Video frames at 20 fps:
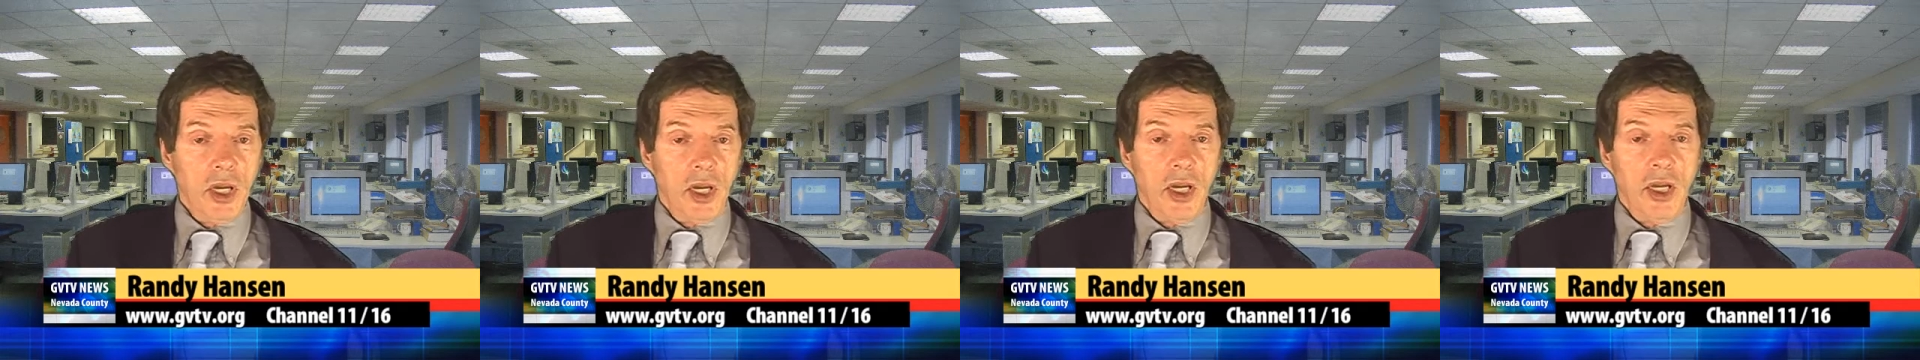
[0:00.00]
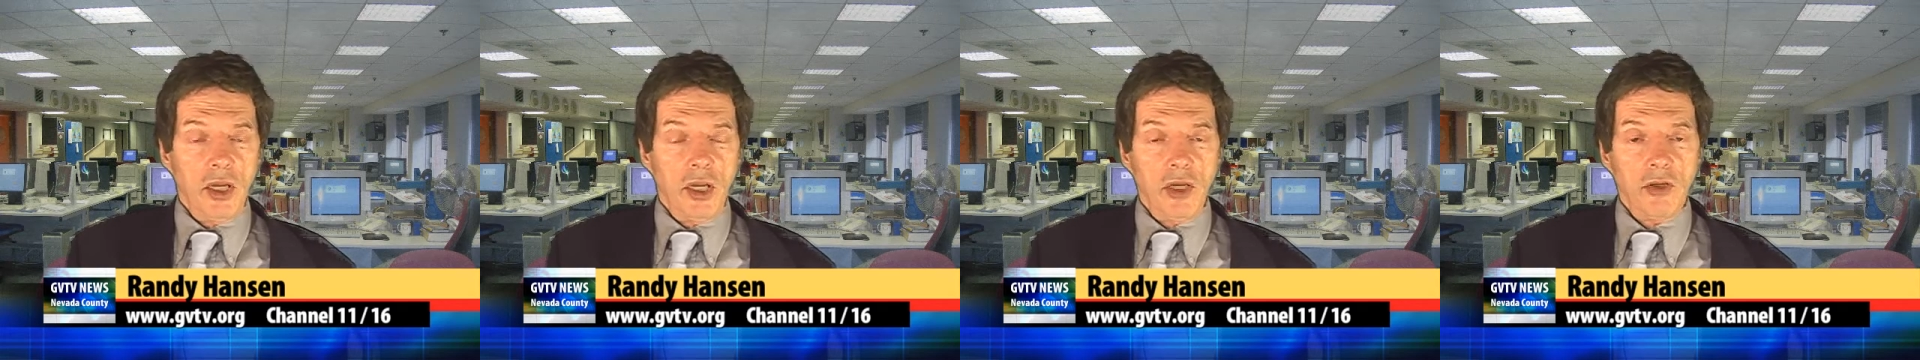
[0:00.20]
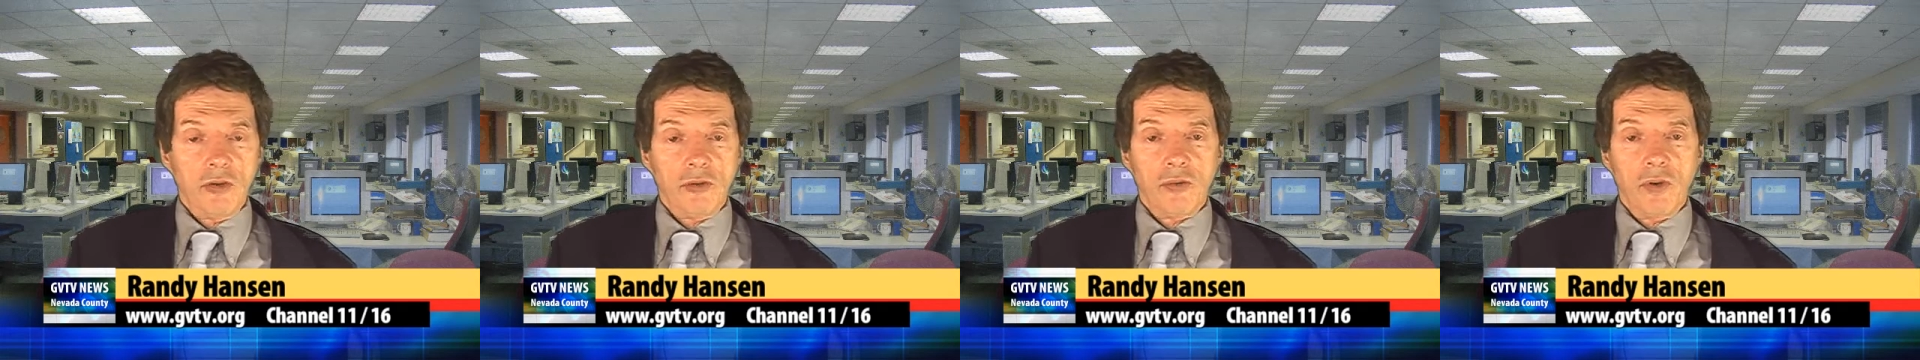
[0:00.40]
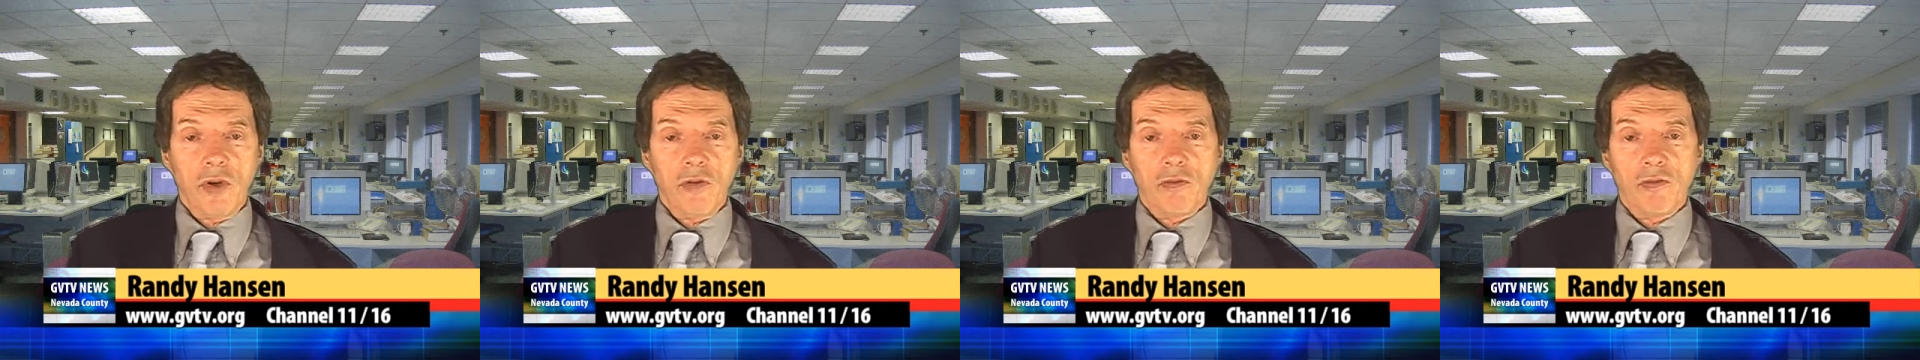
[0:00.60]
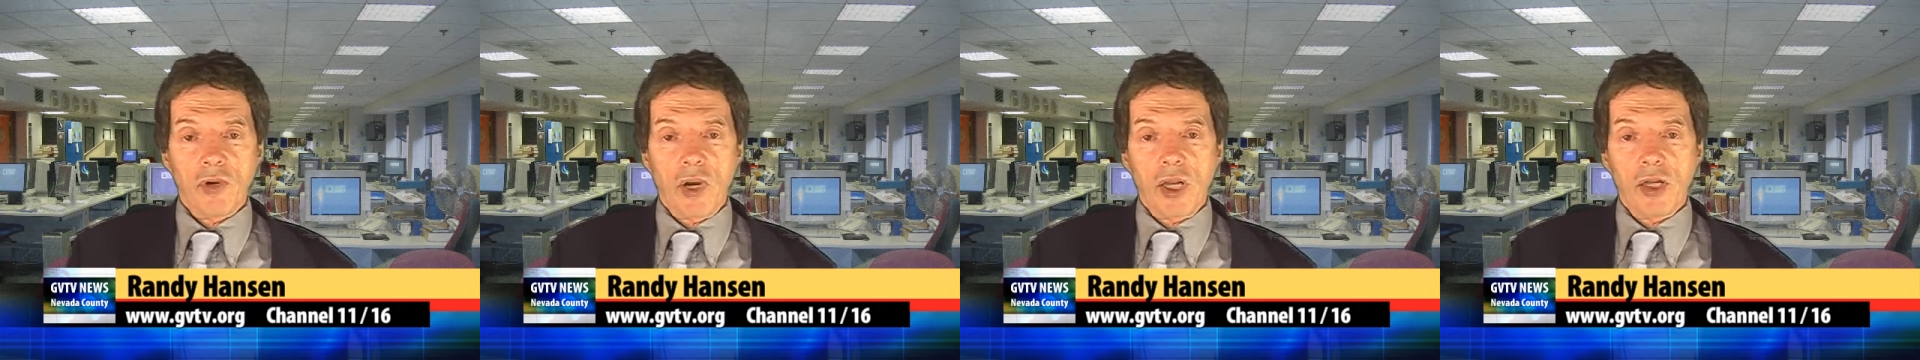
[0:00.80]
a history
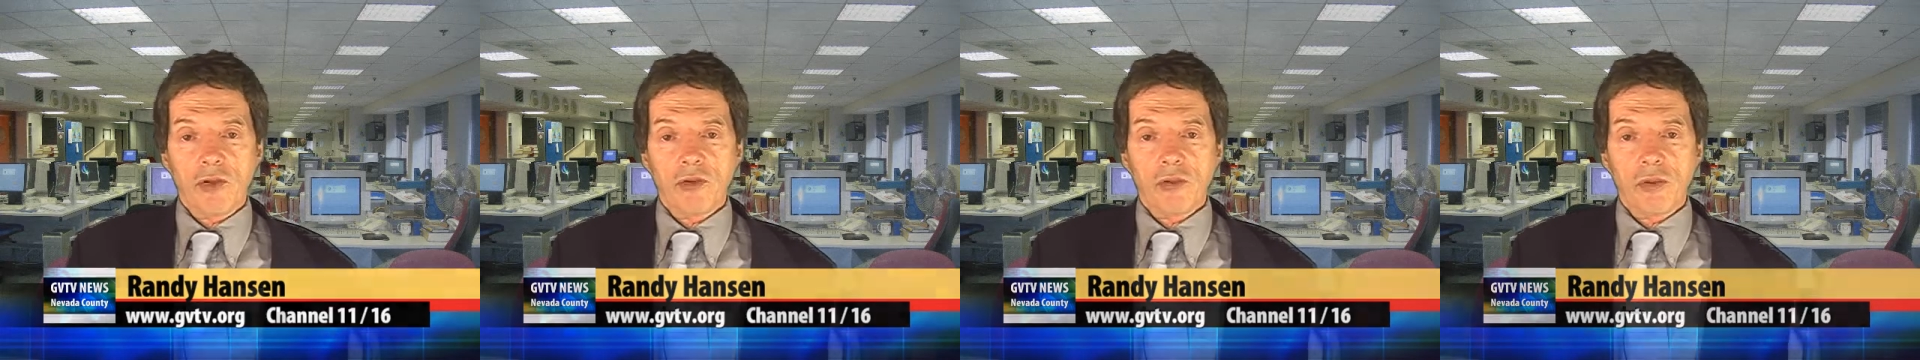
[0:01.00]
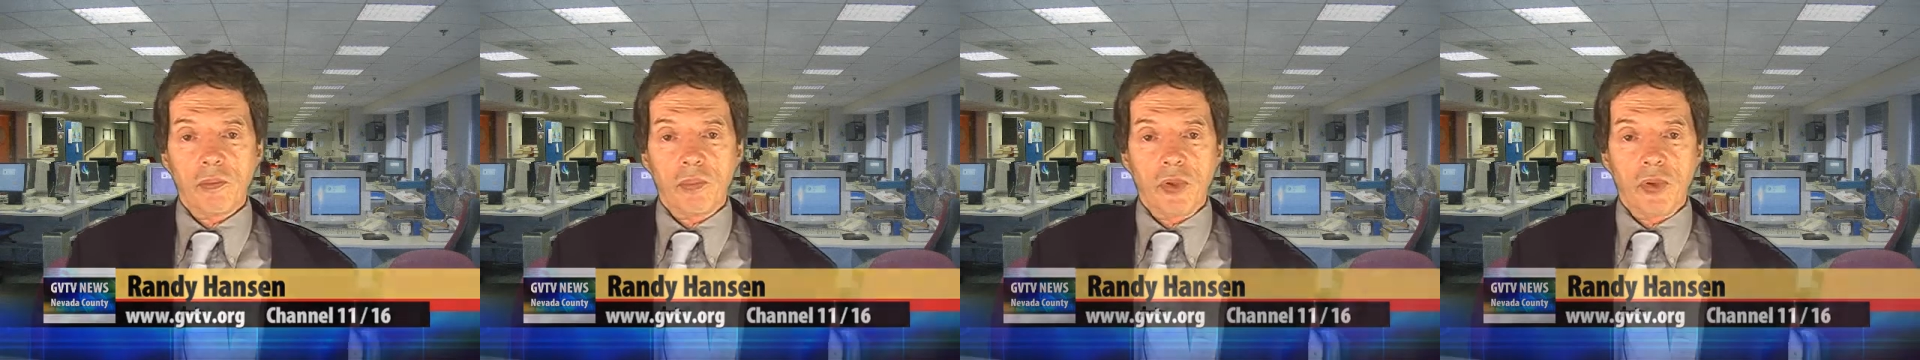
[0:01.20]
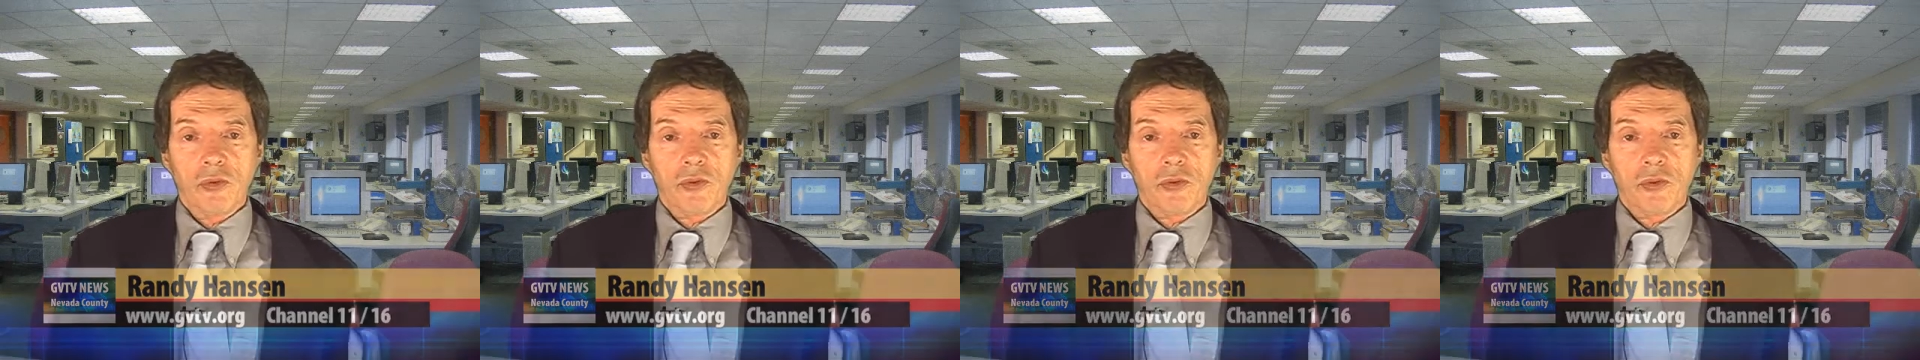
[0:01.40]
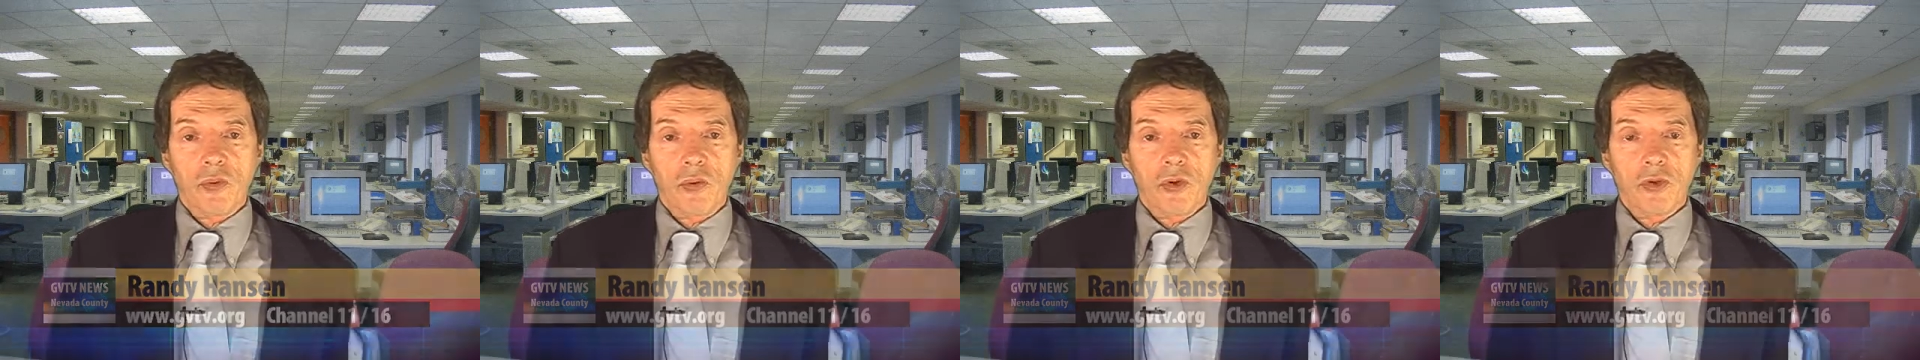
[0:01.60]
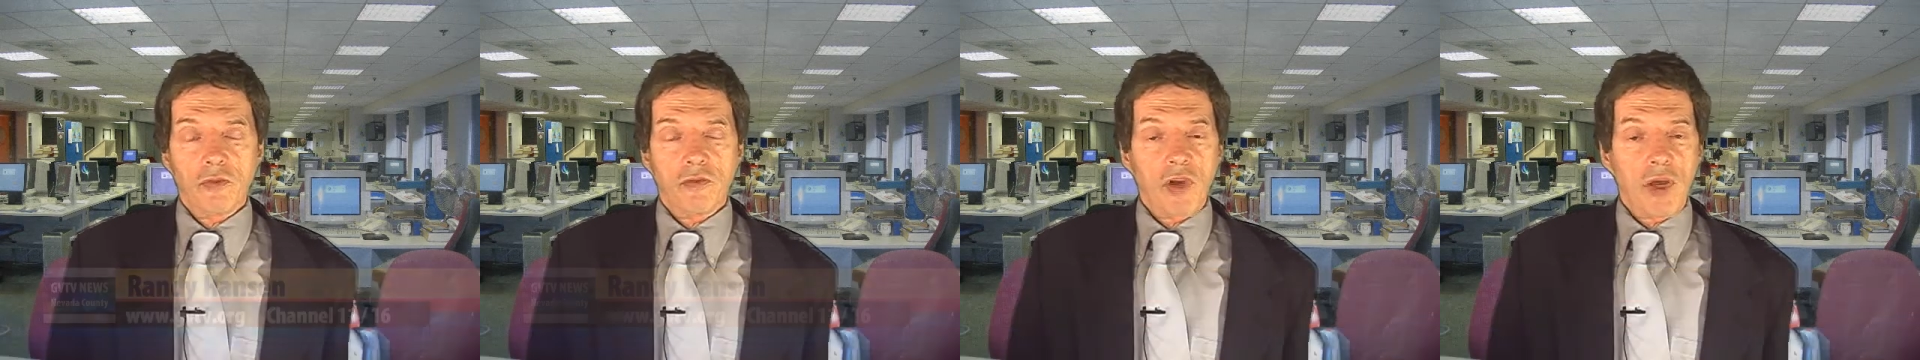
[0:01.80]
of violence abuse
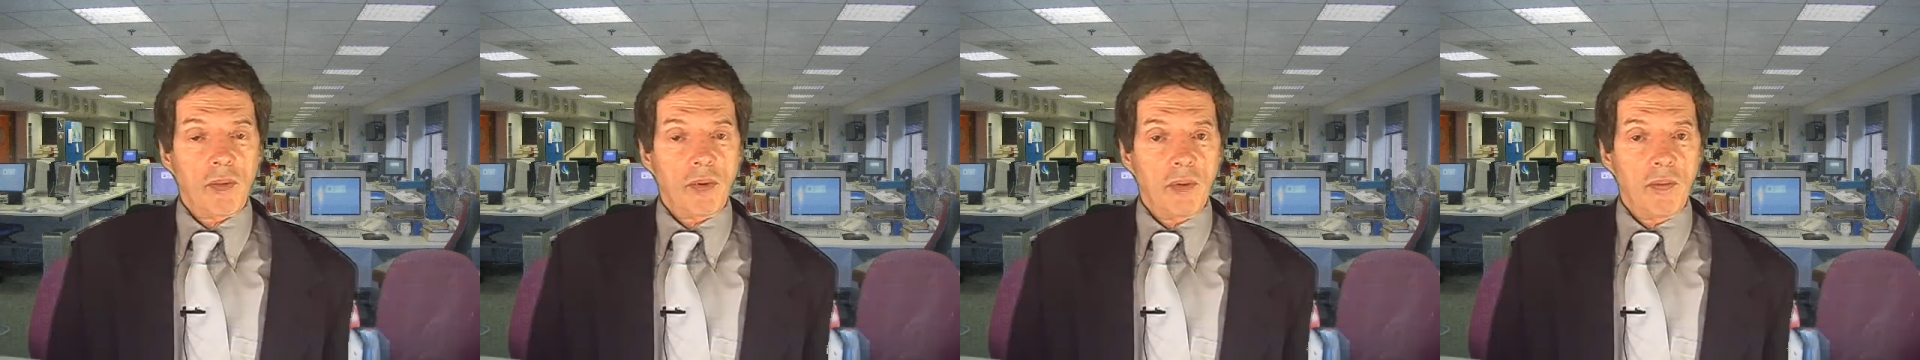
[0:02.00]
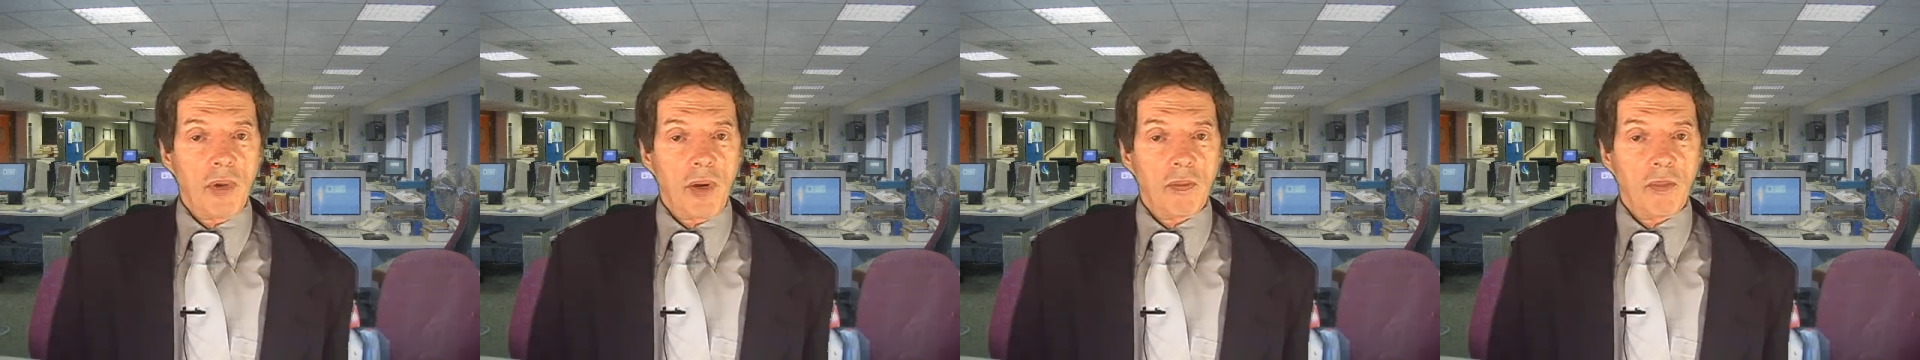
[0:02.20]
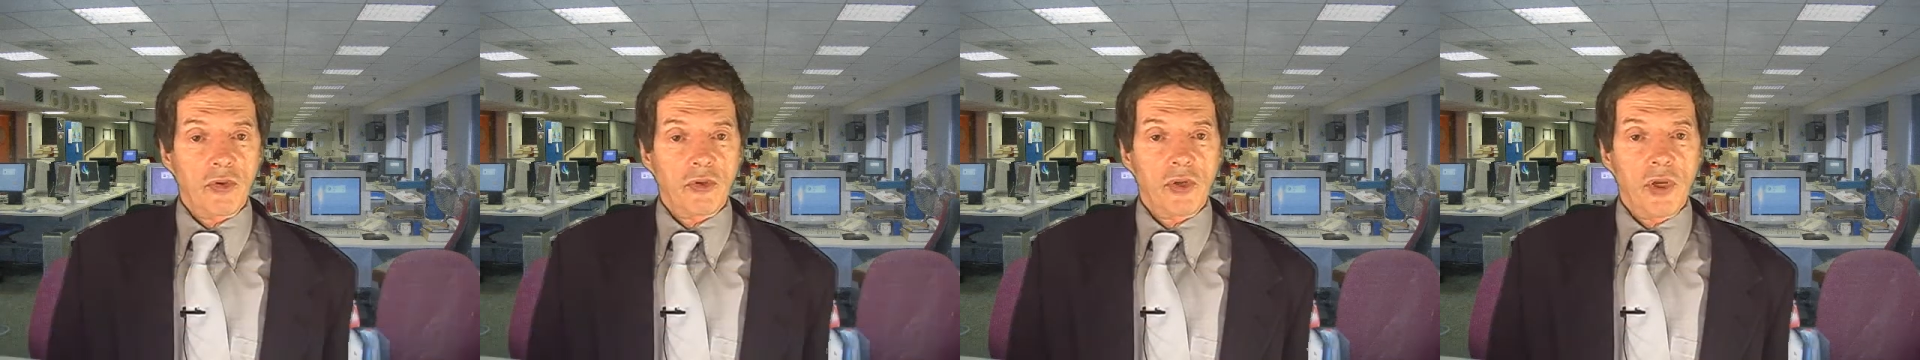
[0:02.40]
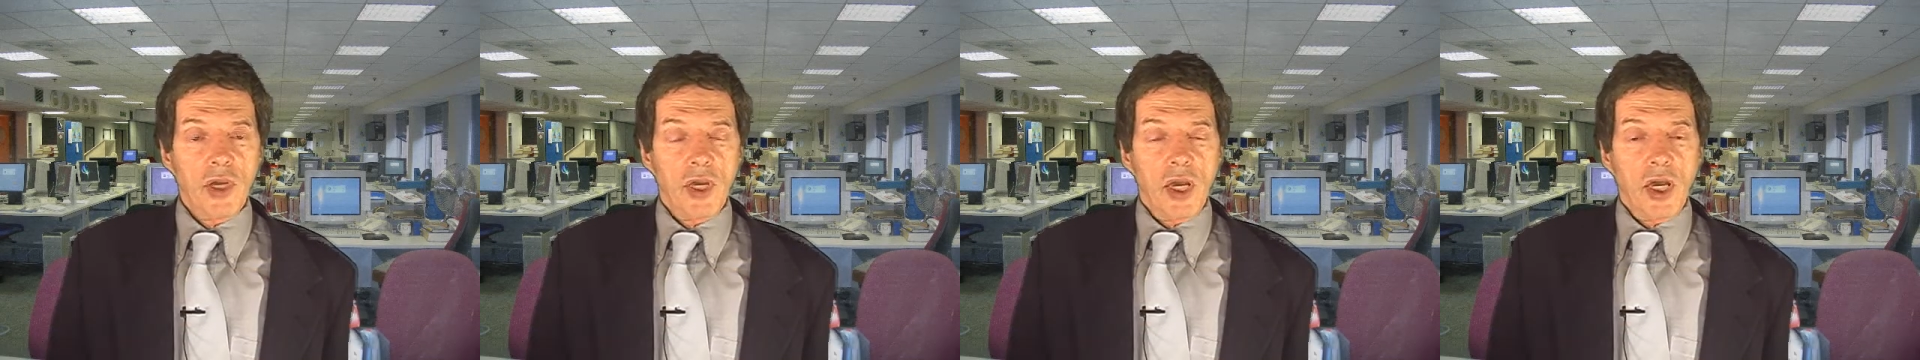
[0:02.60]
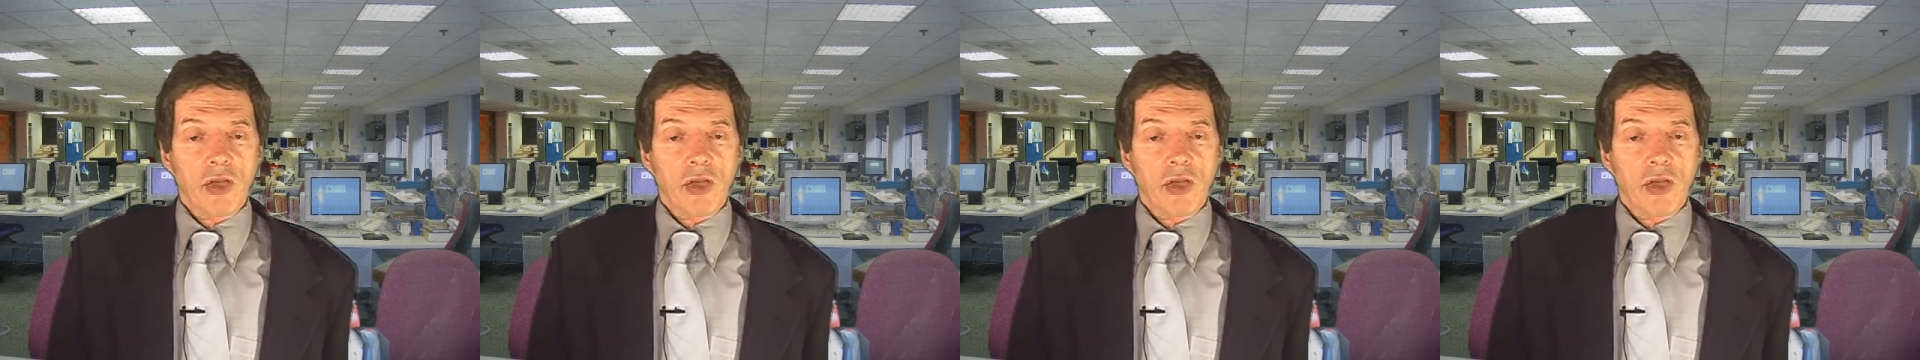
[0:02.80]
towards family members,